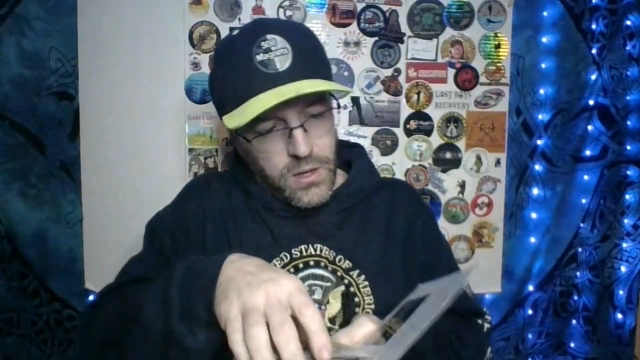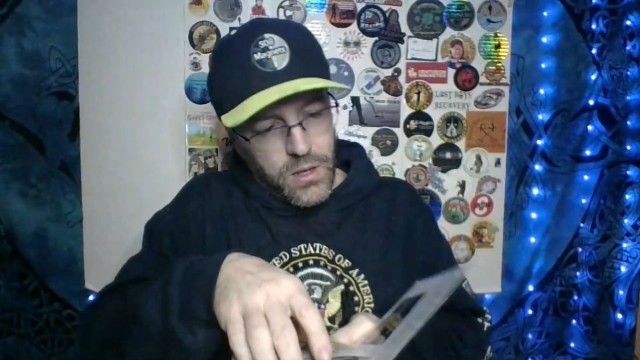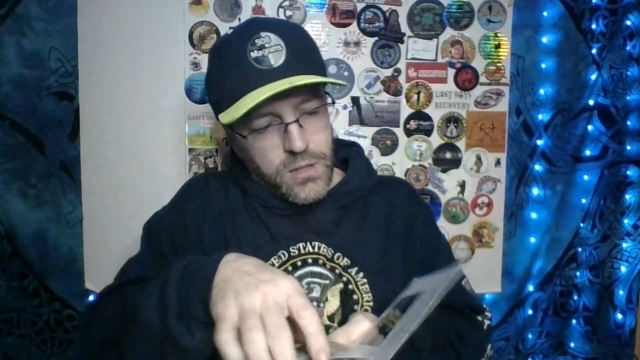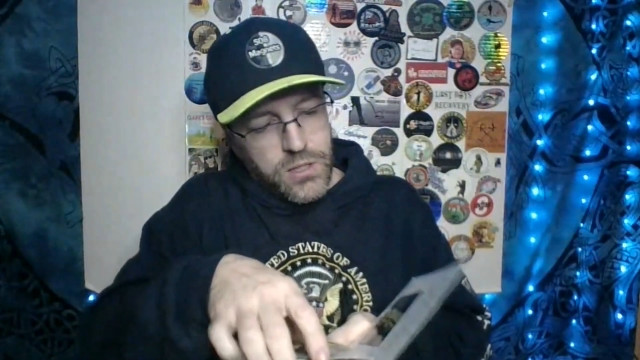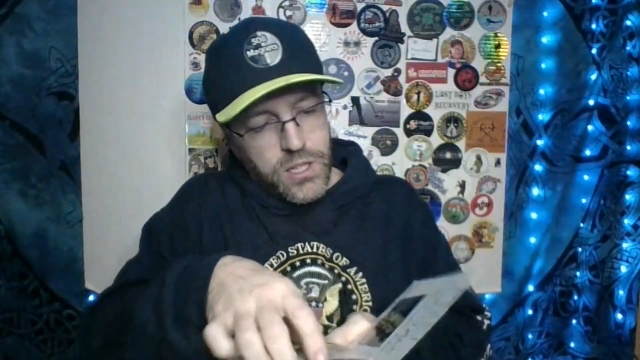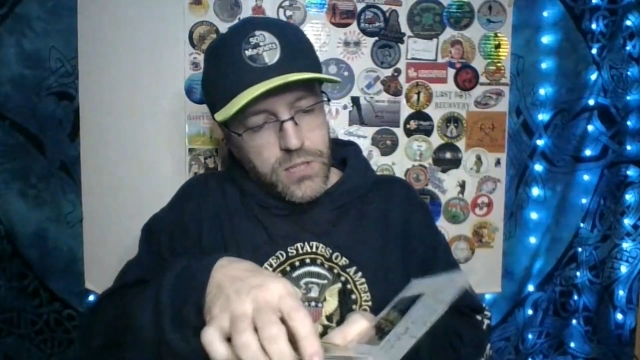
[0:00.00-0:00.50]
It
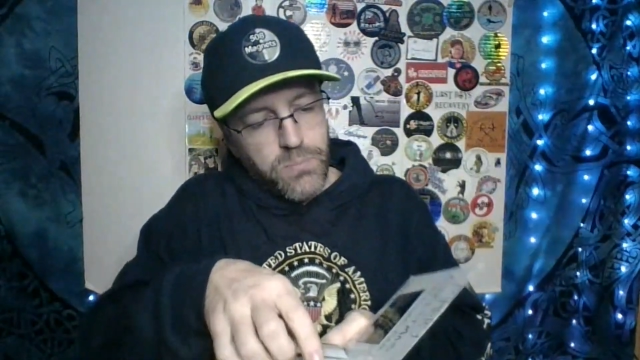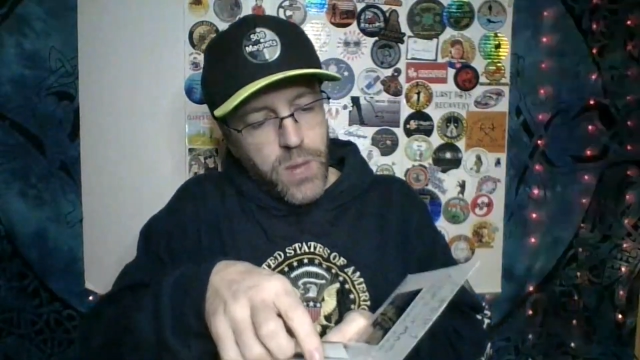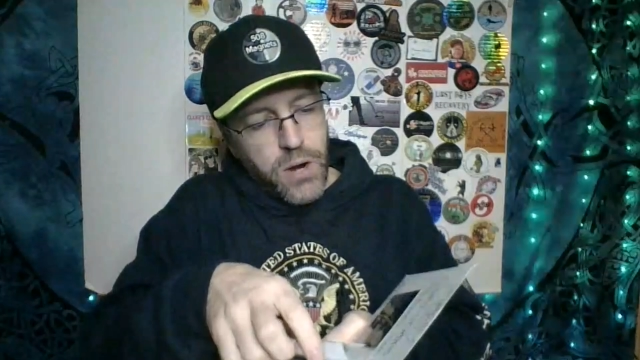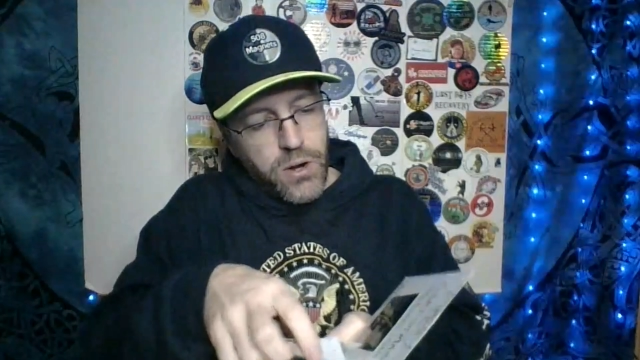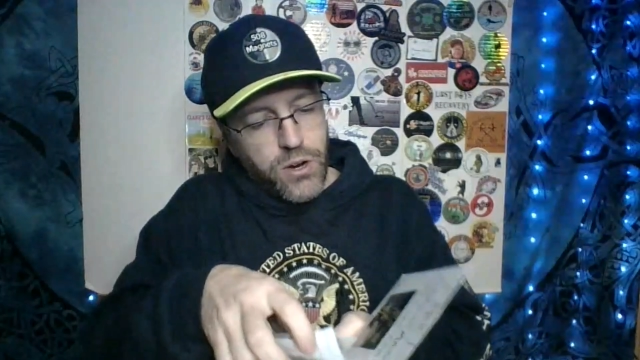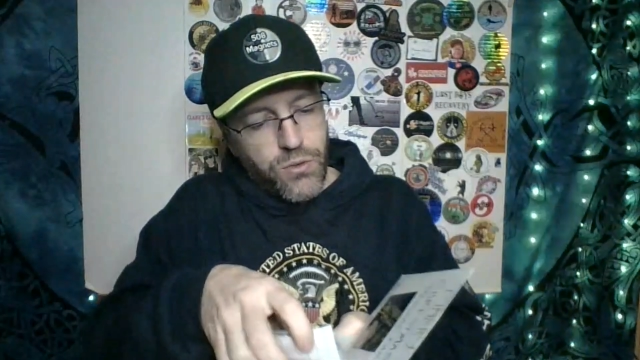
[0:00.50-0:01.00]
says,
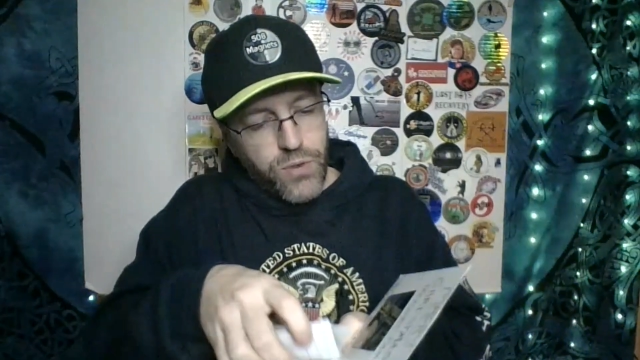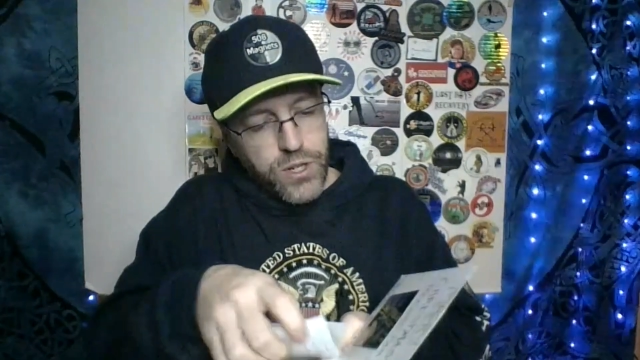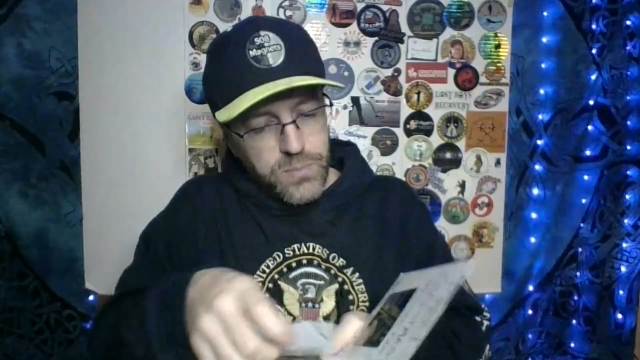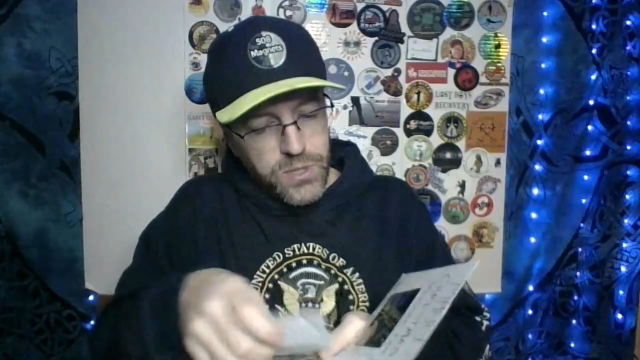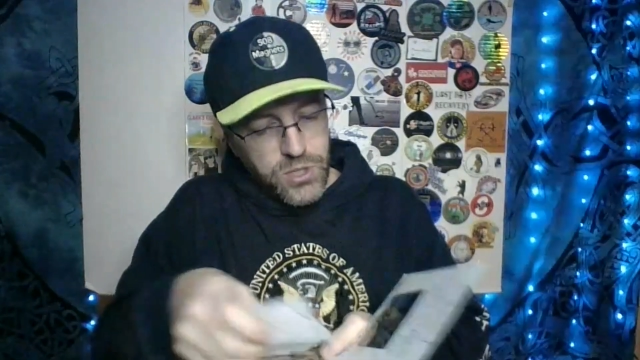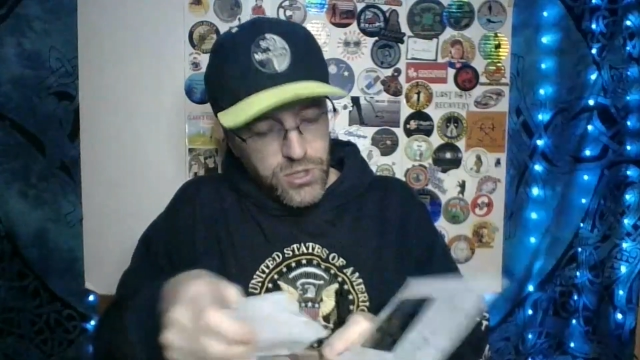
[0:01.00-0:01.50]
Merry
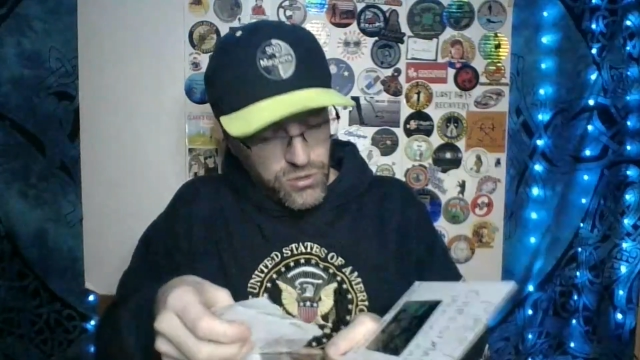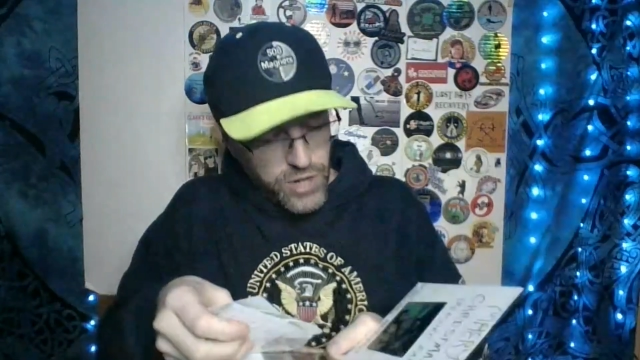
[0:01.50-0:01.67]
Christmas, Treasure